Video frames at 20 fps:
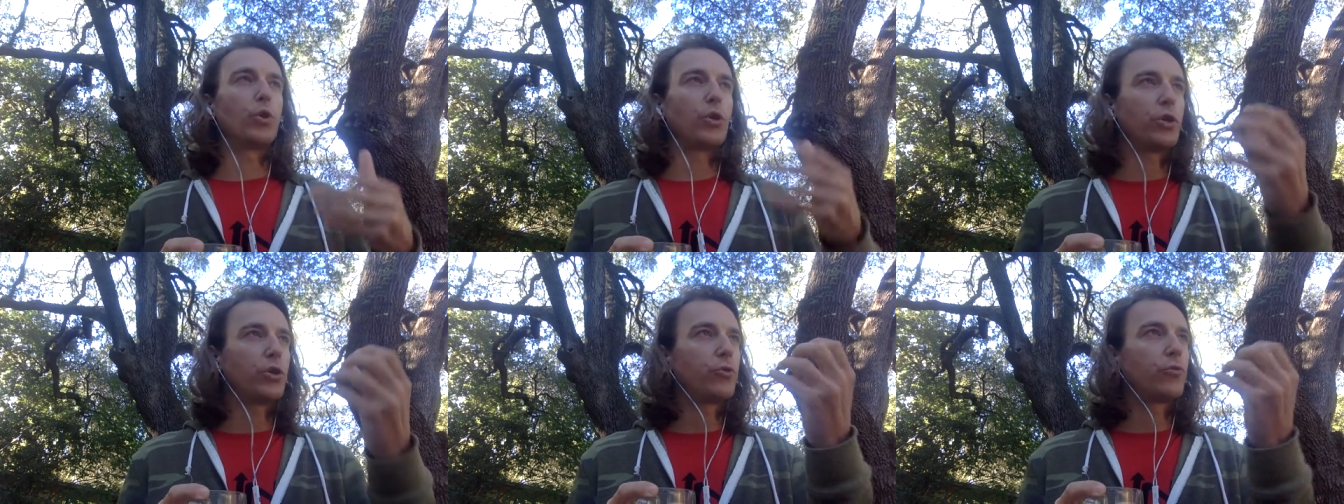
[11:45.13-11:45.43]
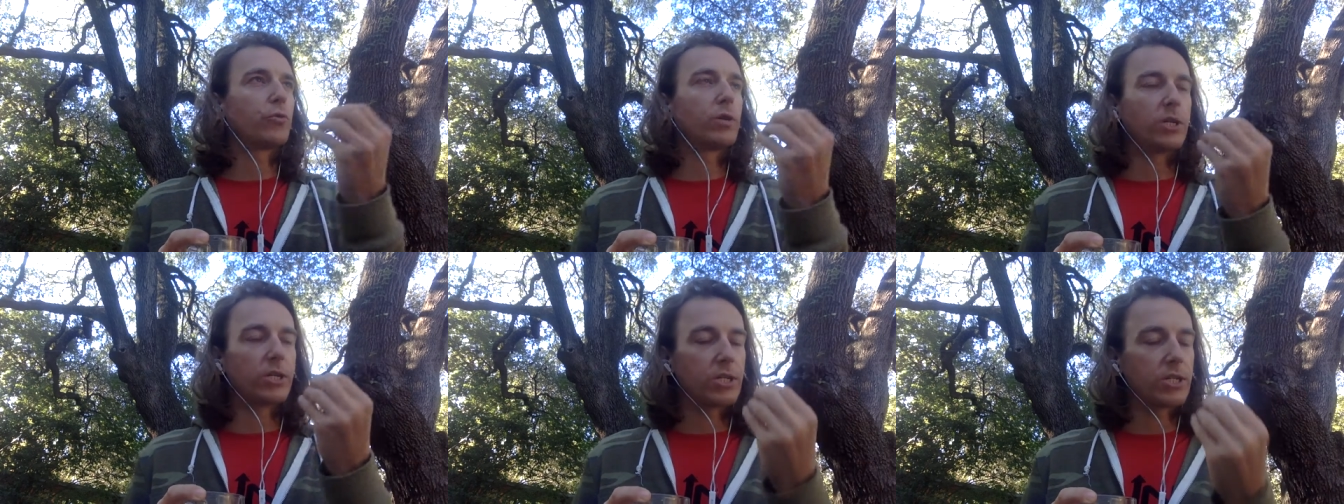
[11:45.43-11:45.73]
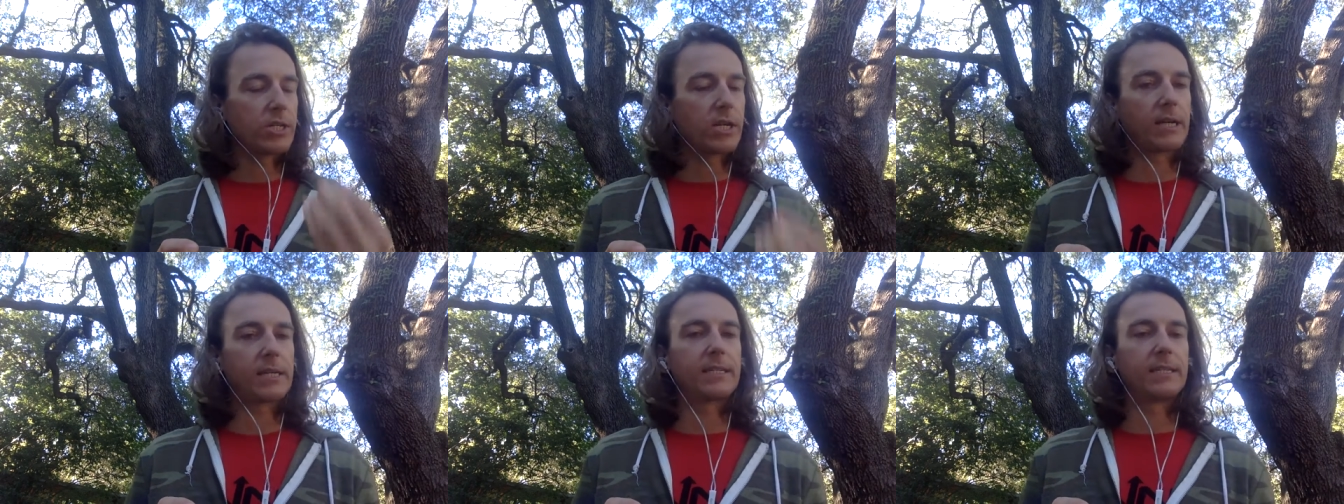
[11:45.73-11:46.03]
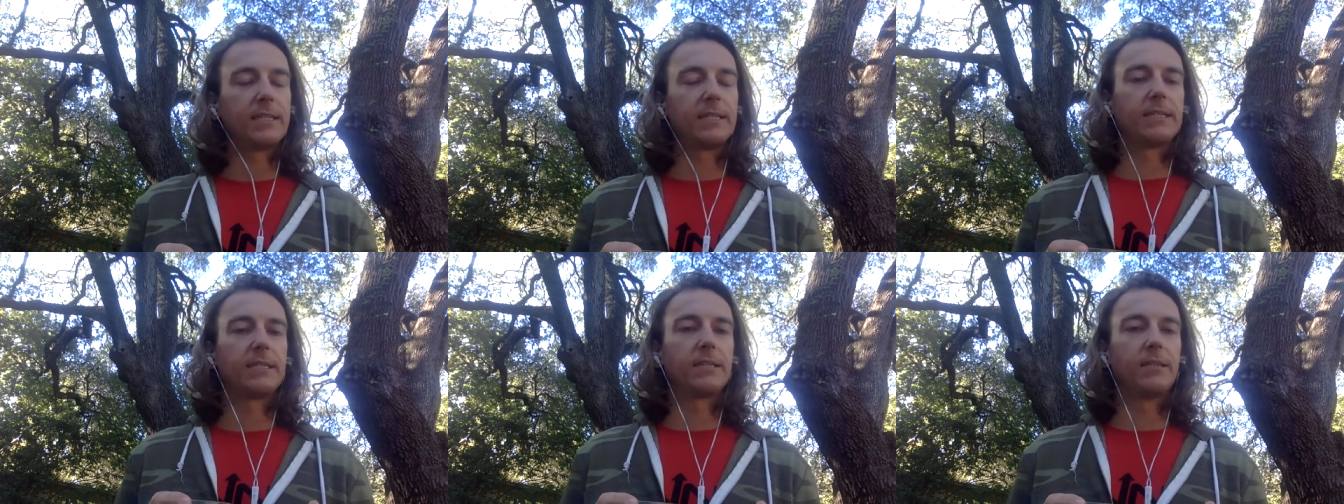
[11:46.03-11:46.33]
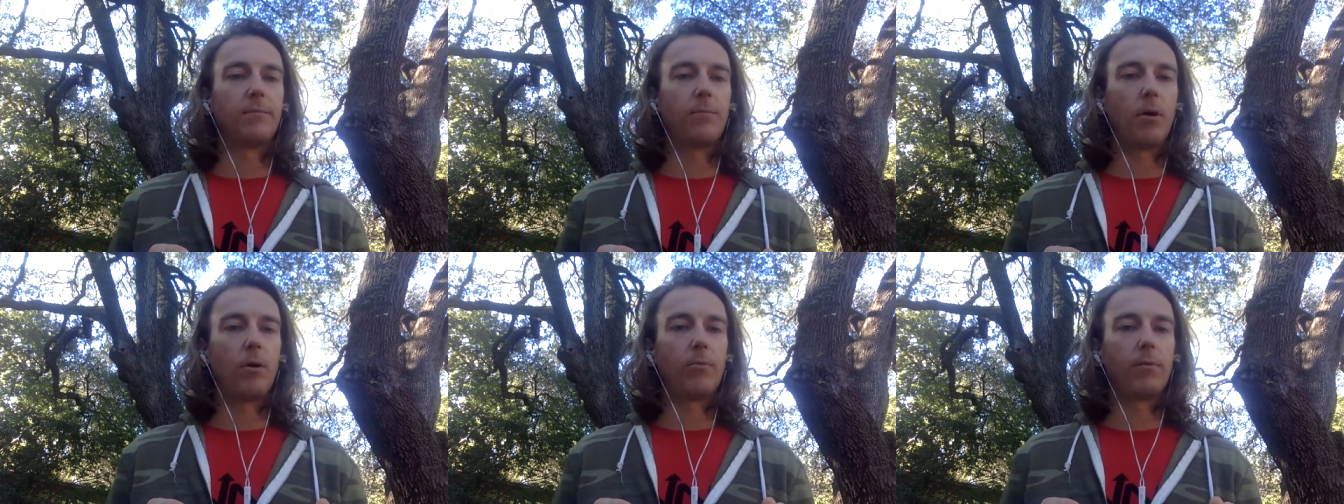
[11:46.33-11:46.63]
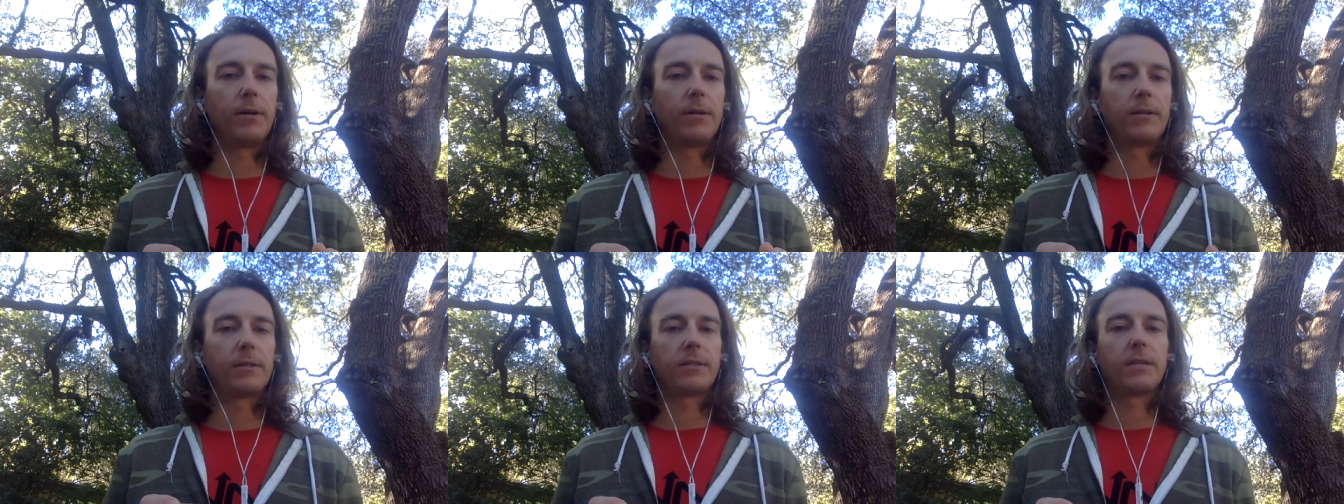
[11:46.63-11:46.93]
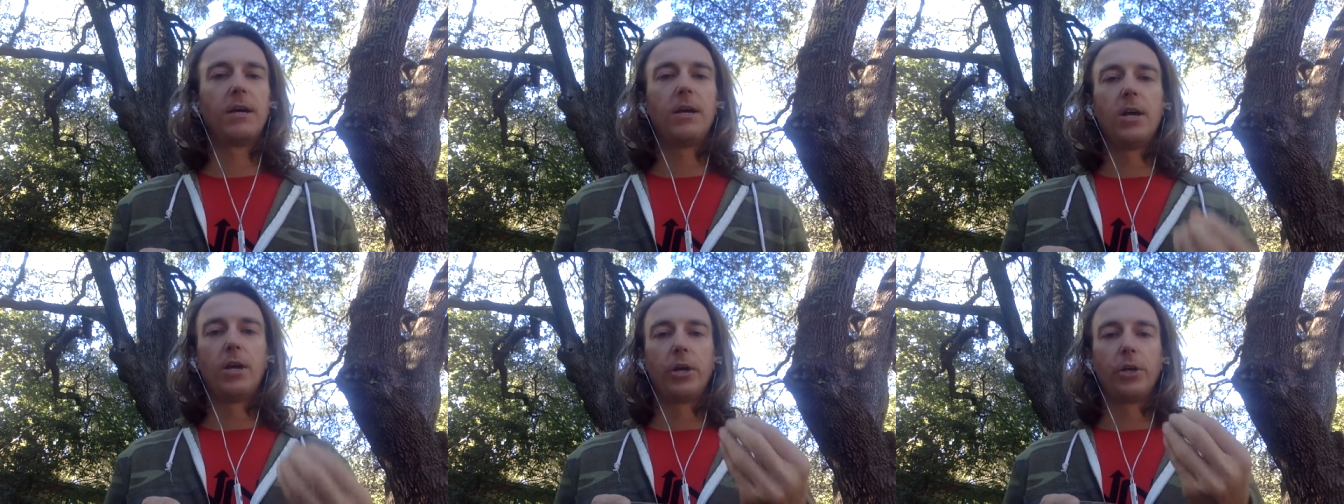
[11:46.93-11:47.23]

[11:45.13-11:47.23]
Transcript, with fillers: you are sucked into the moment.